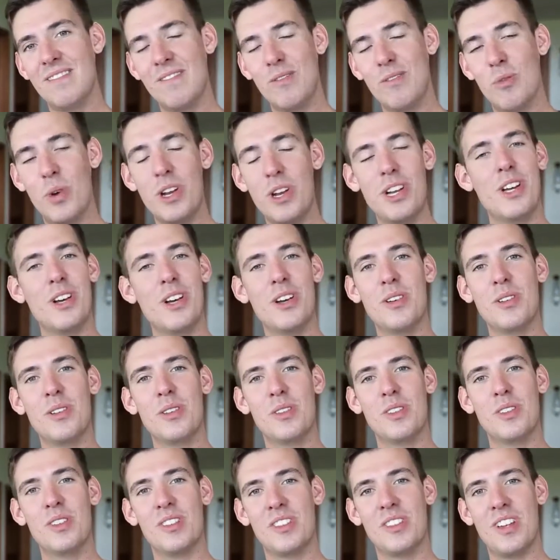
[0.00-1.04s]

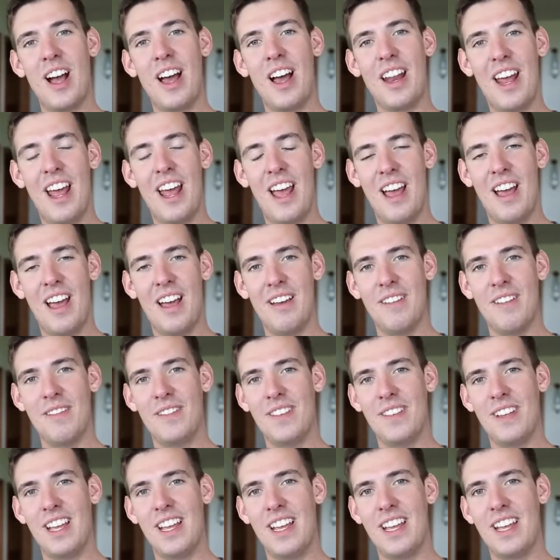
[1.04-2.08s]
Windows does not
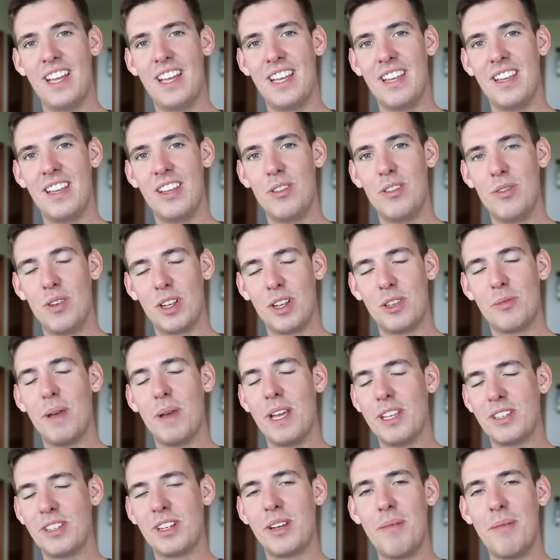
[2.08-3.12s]
have a
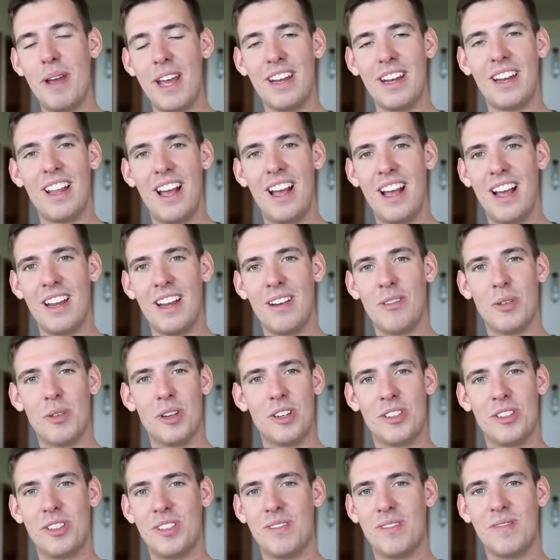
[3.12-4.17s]
Unix-based command line,
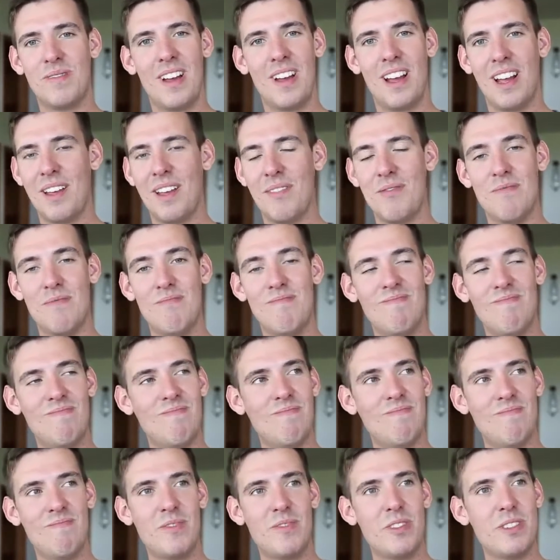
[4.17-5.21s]
which I'm
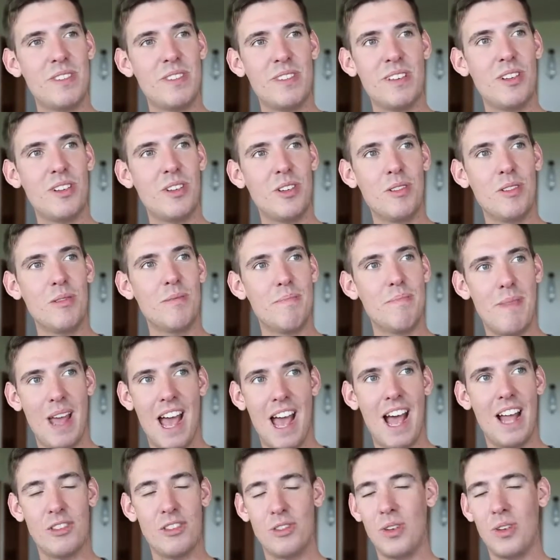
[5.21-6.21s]
still mad.